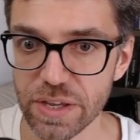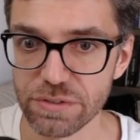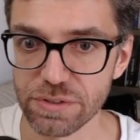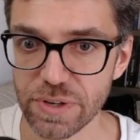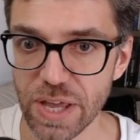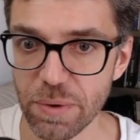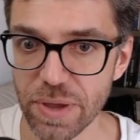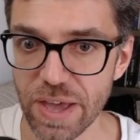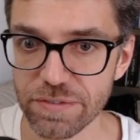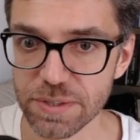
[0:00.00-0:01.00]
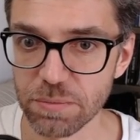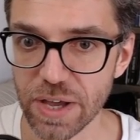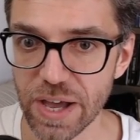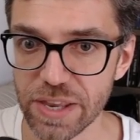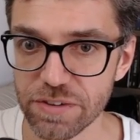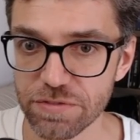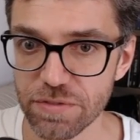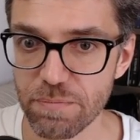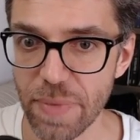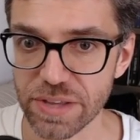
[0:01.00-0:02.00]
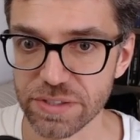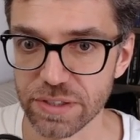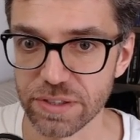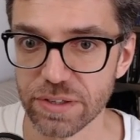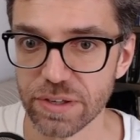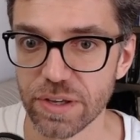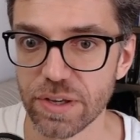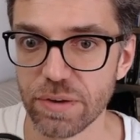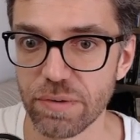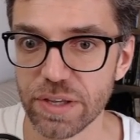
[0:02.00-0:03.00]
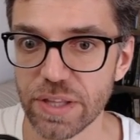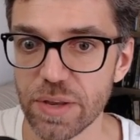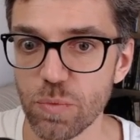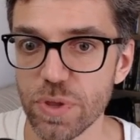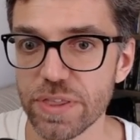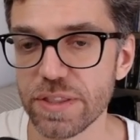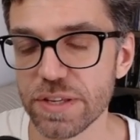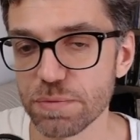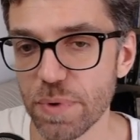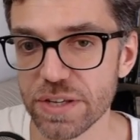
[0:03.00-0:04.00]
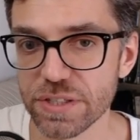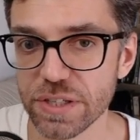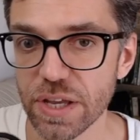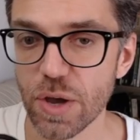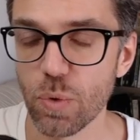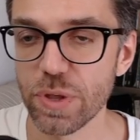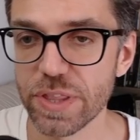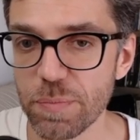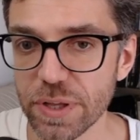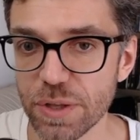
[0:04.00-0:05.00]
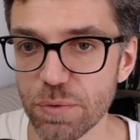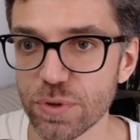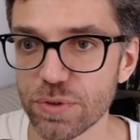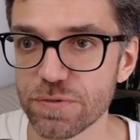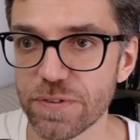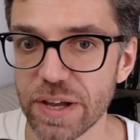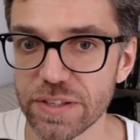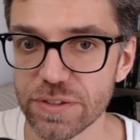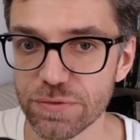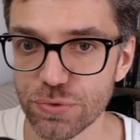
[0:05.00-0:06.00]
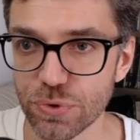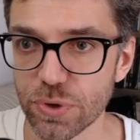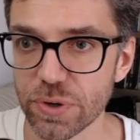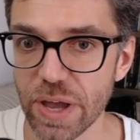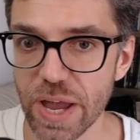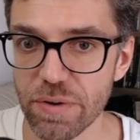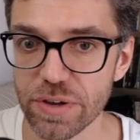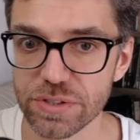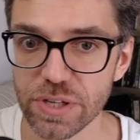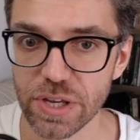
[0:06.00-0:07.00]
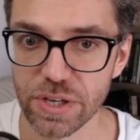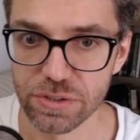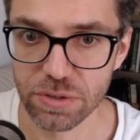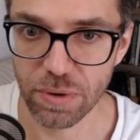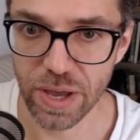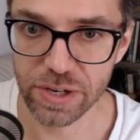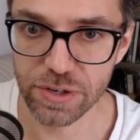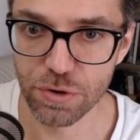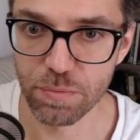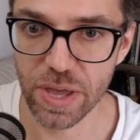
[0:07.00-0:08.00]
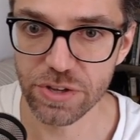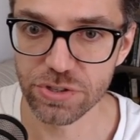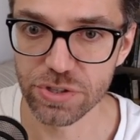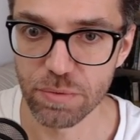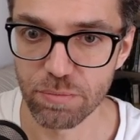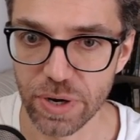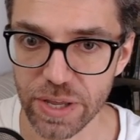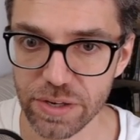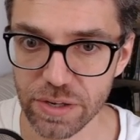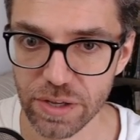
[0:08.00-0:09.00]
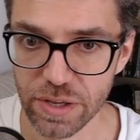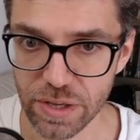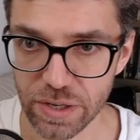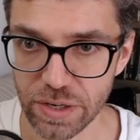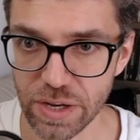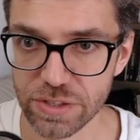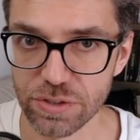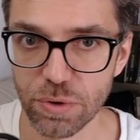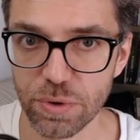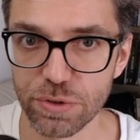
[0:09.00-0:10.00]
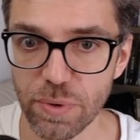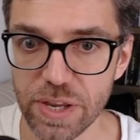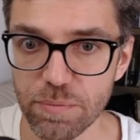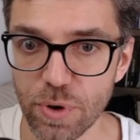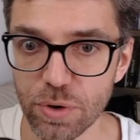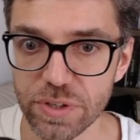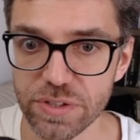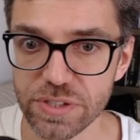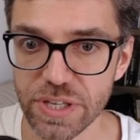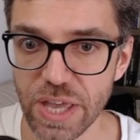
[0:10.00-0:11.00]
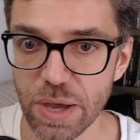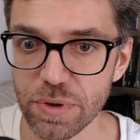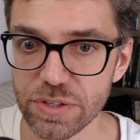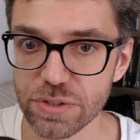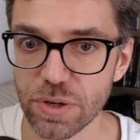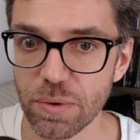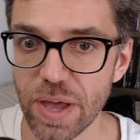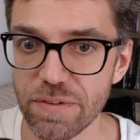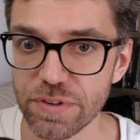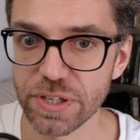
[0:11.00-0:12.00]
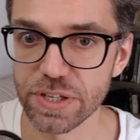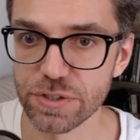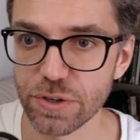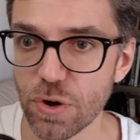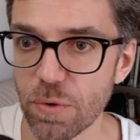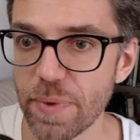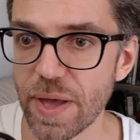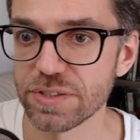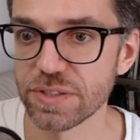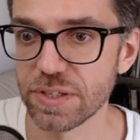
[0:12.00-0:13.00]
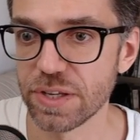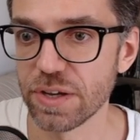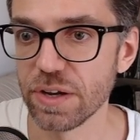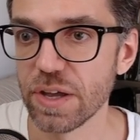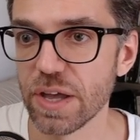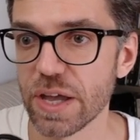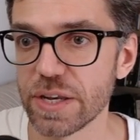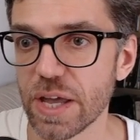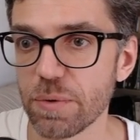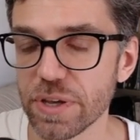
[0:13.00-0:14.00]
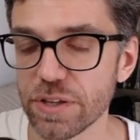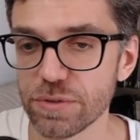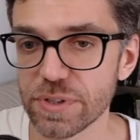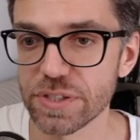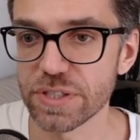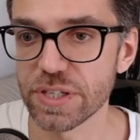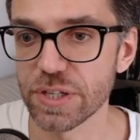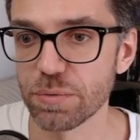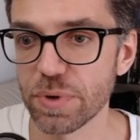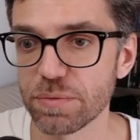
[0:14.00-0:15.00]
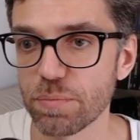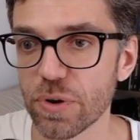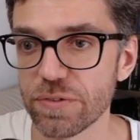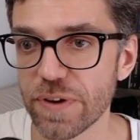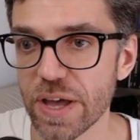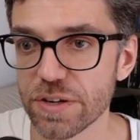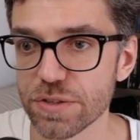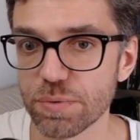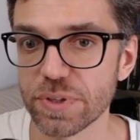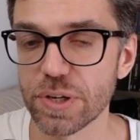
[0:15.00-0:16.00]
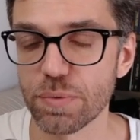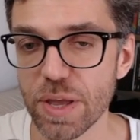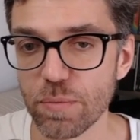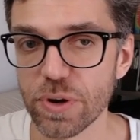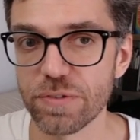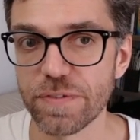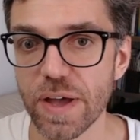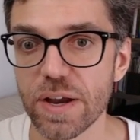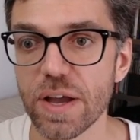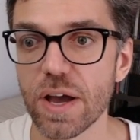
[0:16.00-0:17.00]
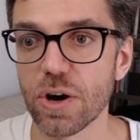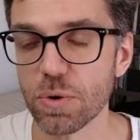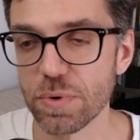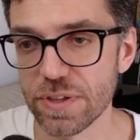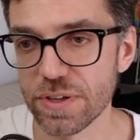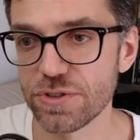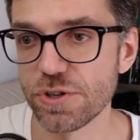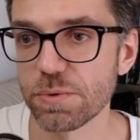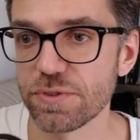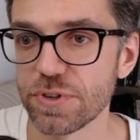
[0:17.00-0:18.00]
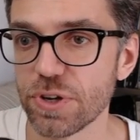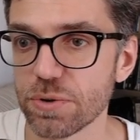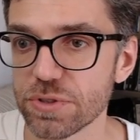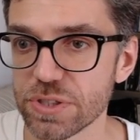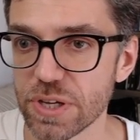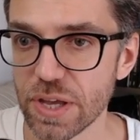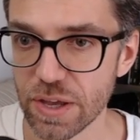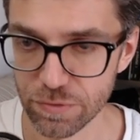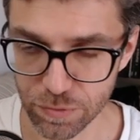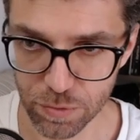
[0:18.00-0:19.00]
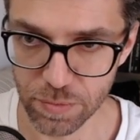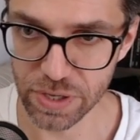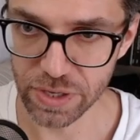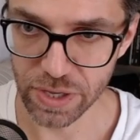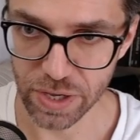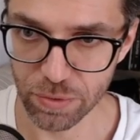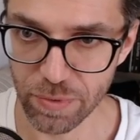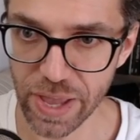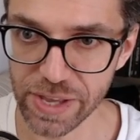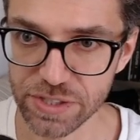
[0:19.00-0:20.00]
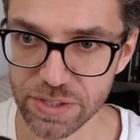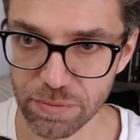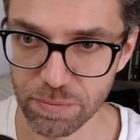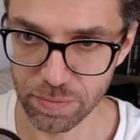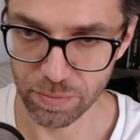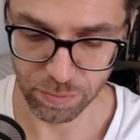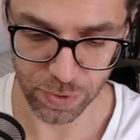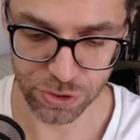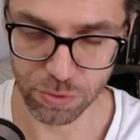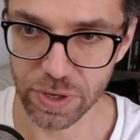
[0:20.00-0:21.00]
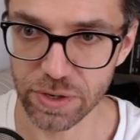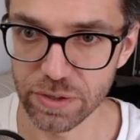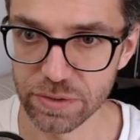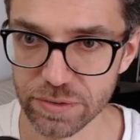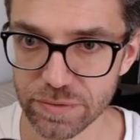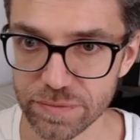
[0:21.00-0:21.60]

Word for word: So now we have some kind of massing, right? And within this massing, we typically want to find the floor areas. So add a new mesh plane. Let's go into edit mode and scale it so everything is encompassed in here. And now we can do this either with modifiers, with an array modifier, or within geometry nodes. For me, arrays much quicker.